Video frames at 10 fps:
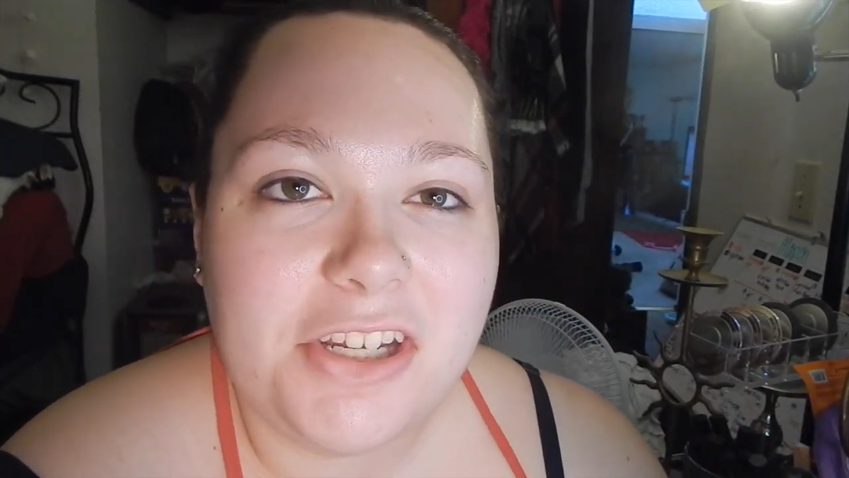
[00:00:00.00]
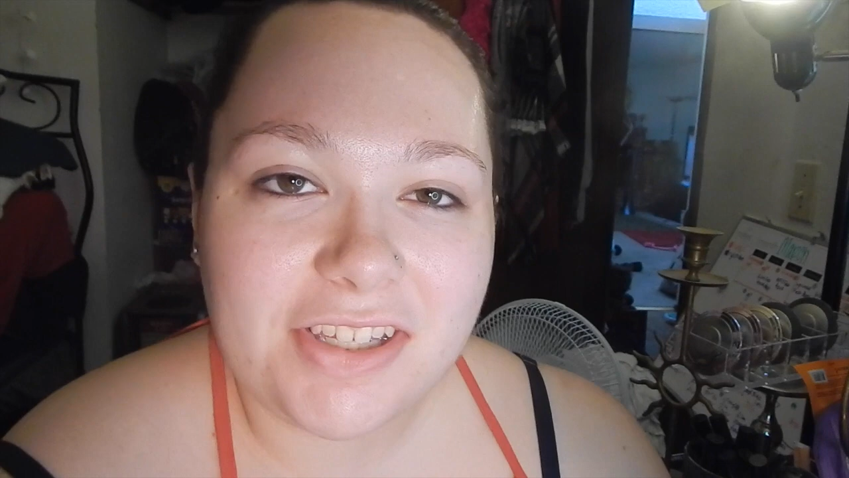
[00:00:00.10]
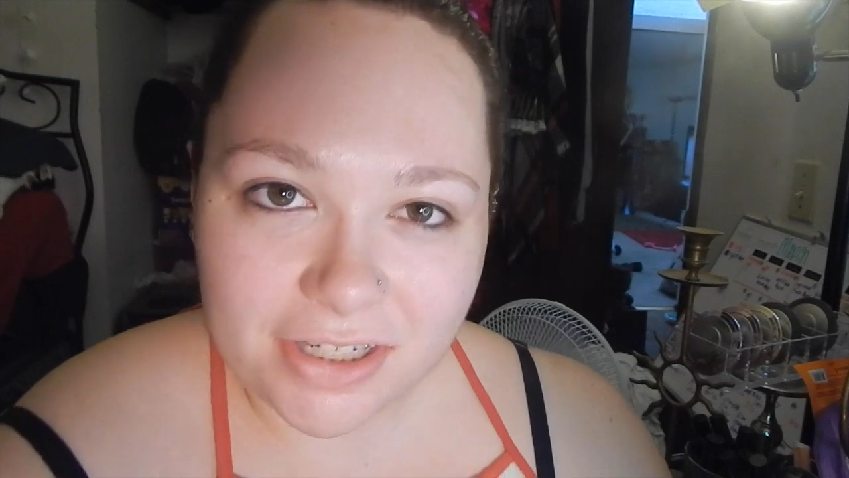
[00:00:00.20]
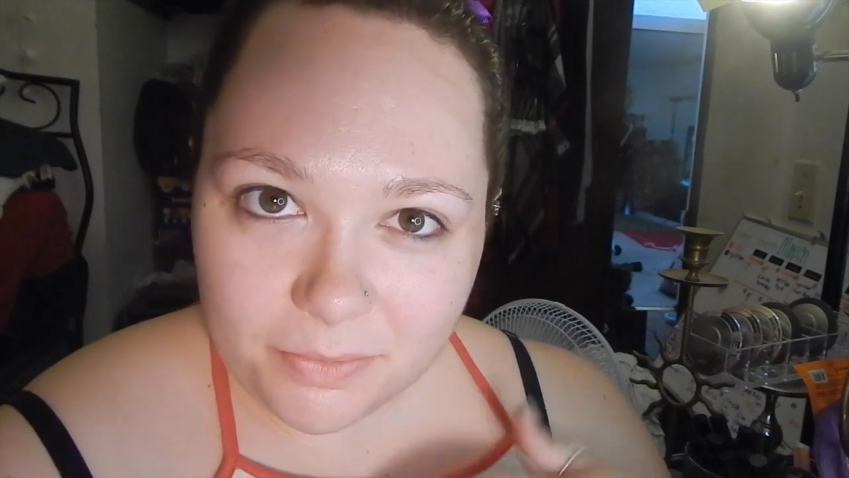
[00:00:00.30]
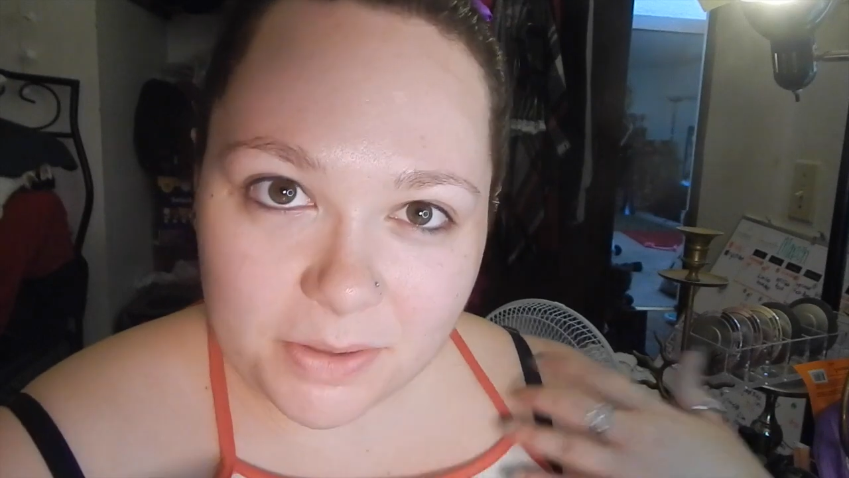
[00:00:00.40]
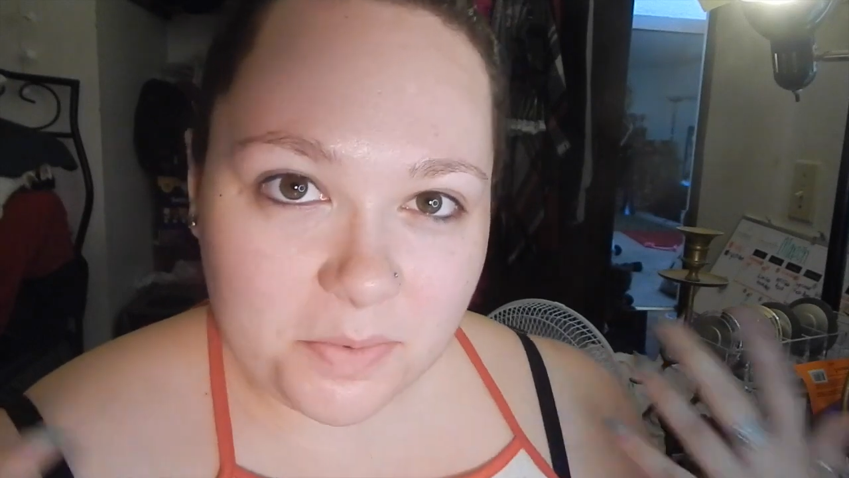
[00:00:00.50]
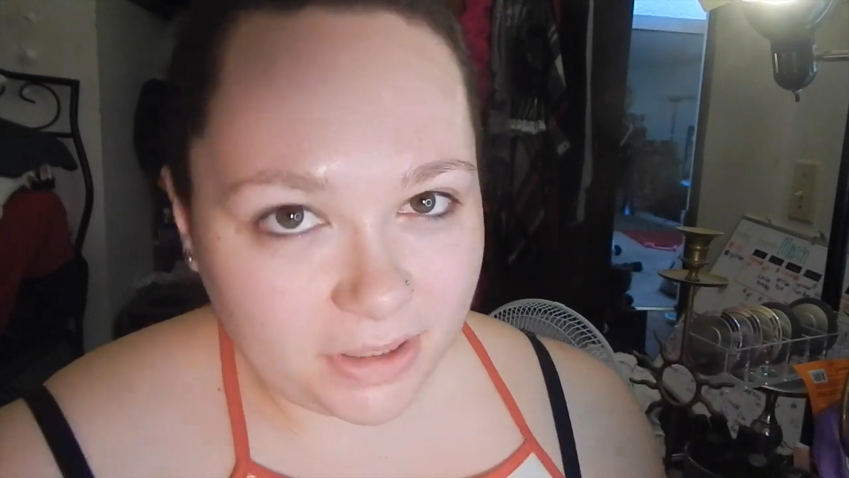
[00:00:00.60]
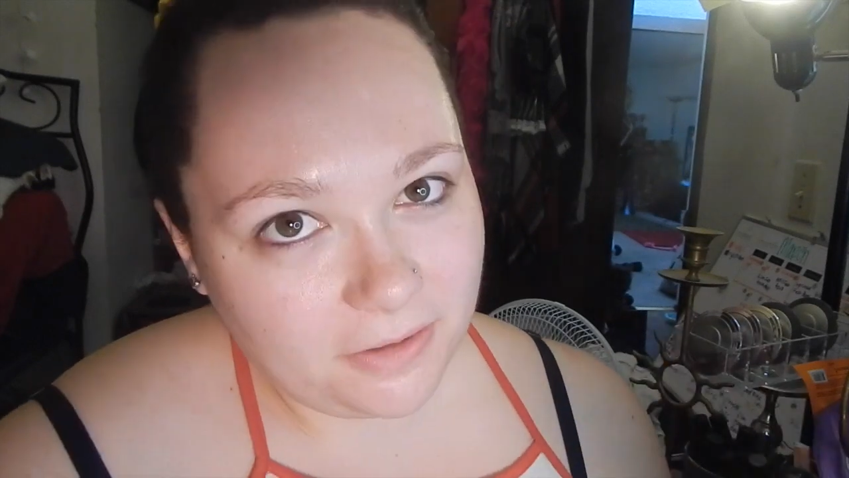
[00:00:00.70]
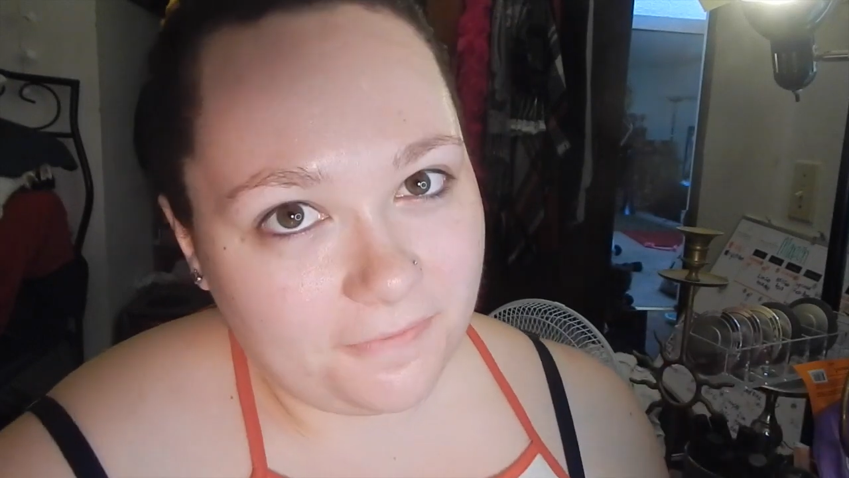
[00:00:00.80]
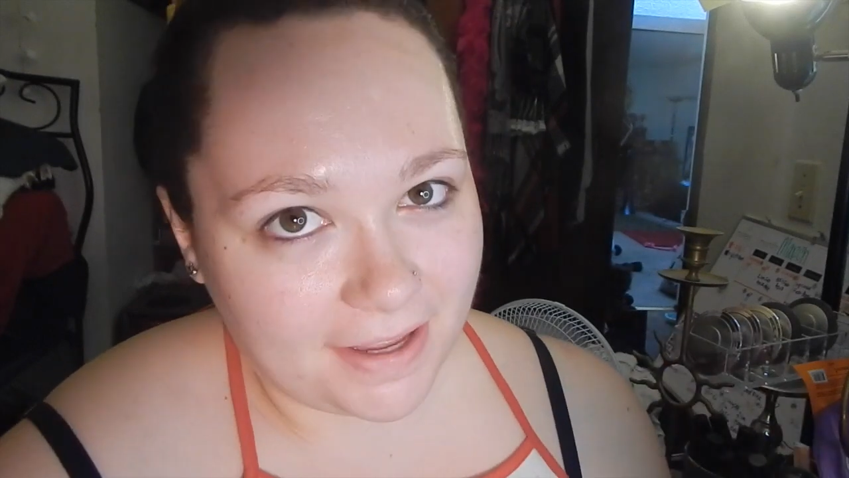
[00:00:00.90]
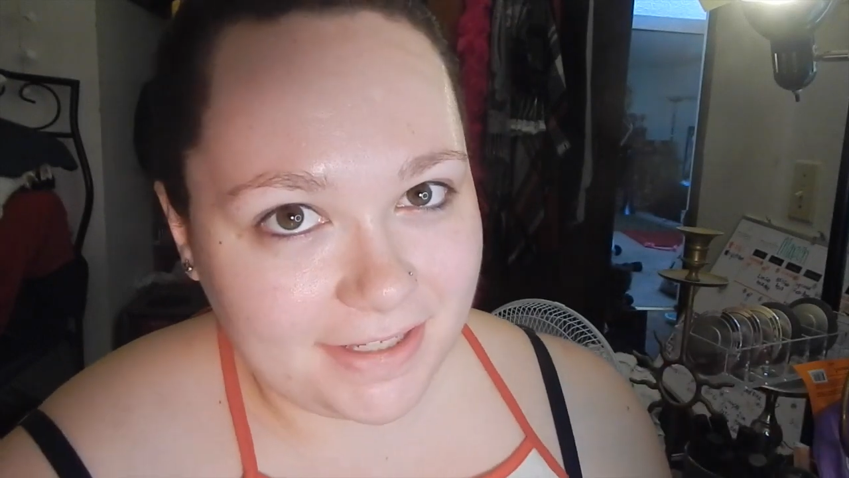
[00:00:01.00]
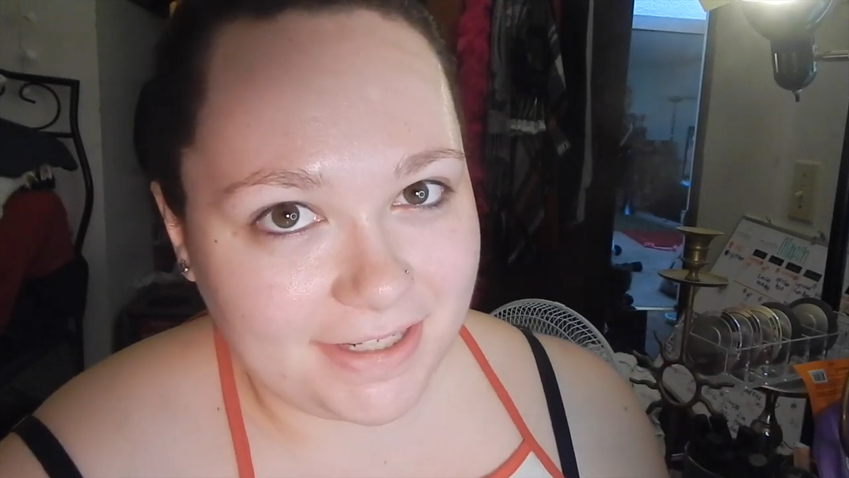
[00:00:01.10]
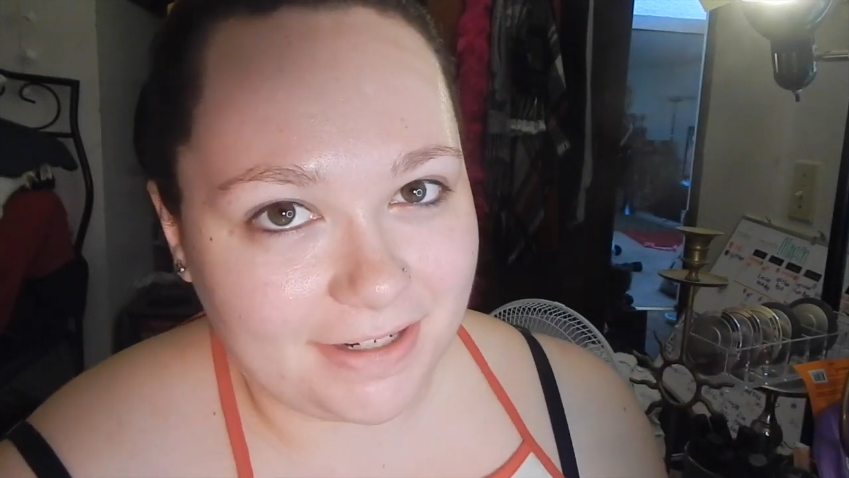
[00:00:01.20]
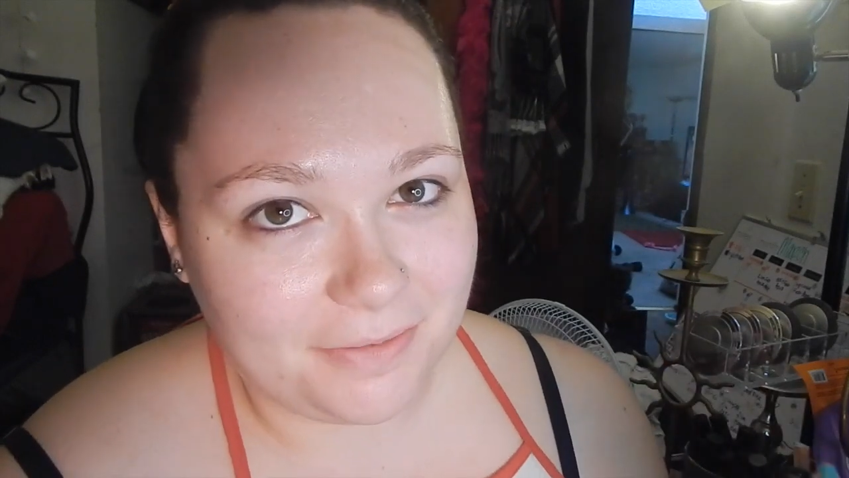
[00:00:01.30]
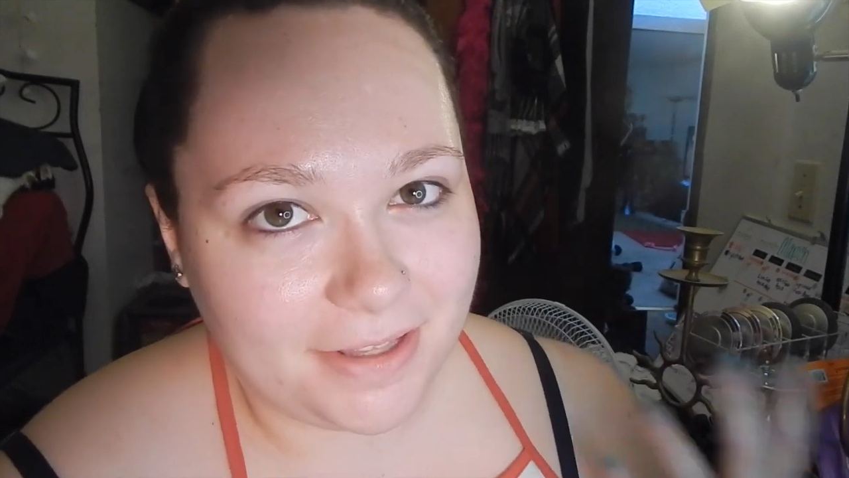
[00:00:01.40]
just to be really
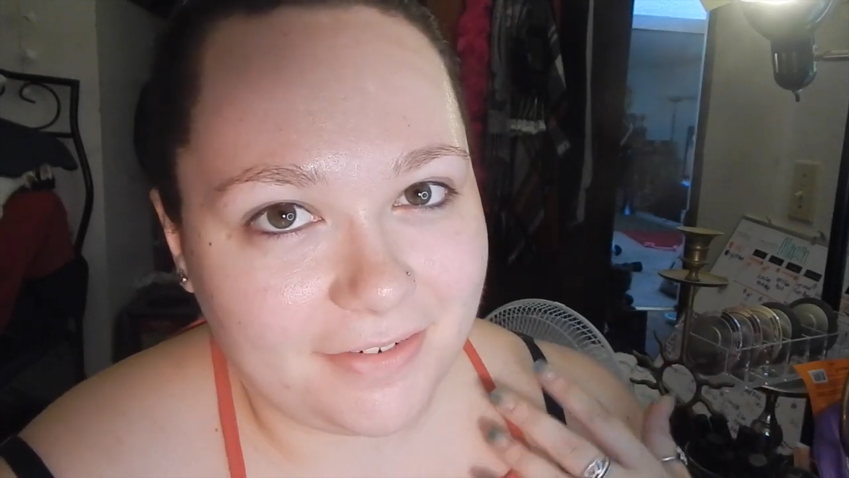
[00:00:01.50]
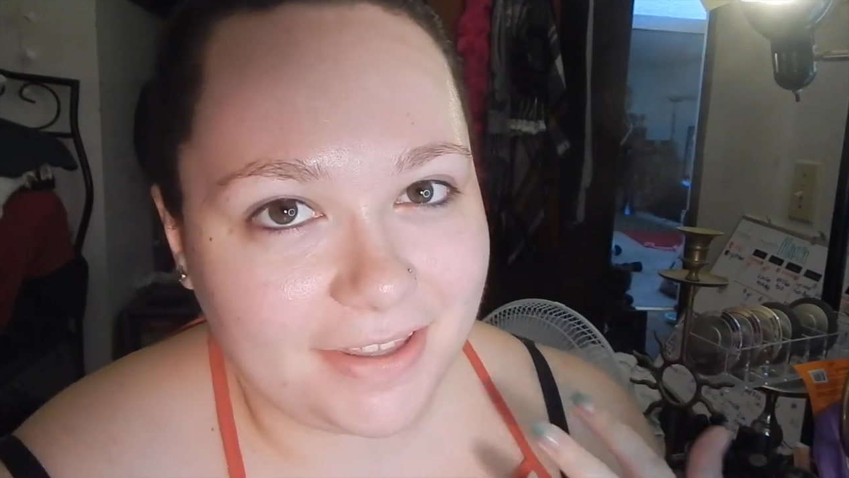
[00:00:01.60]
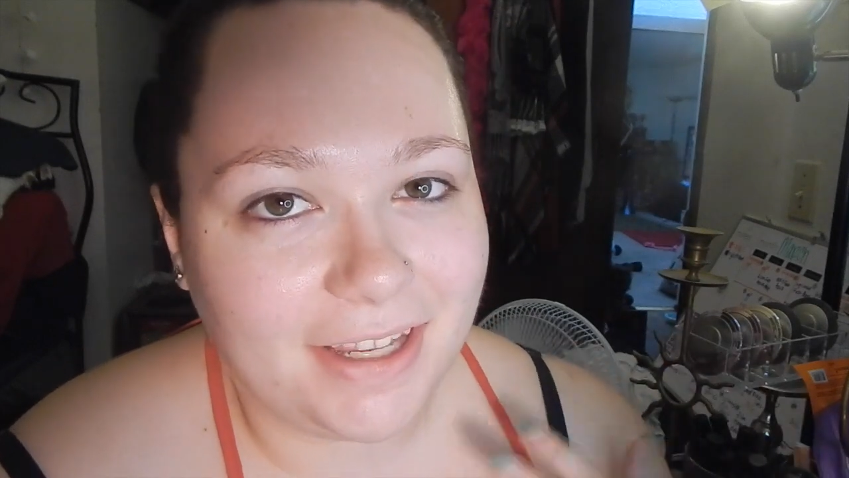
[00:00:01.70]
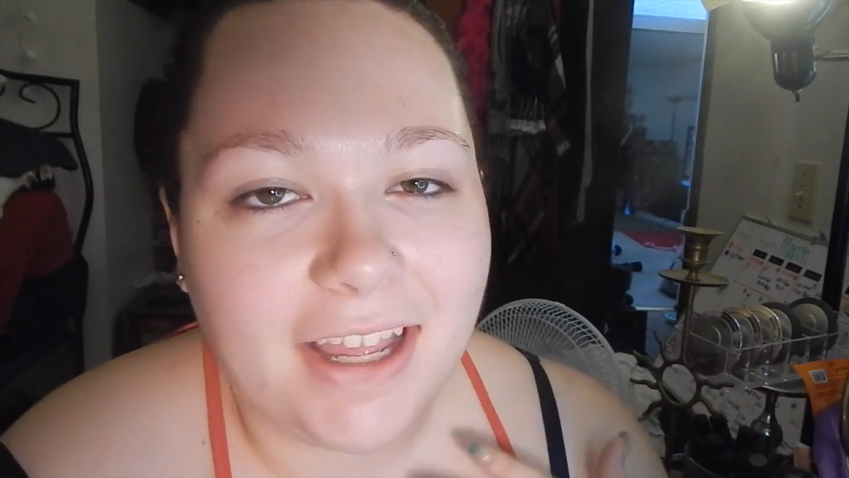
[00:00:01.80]
festive with everything.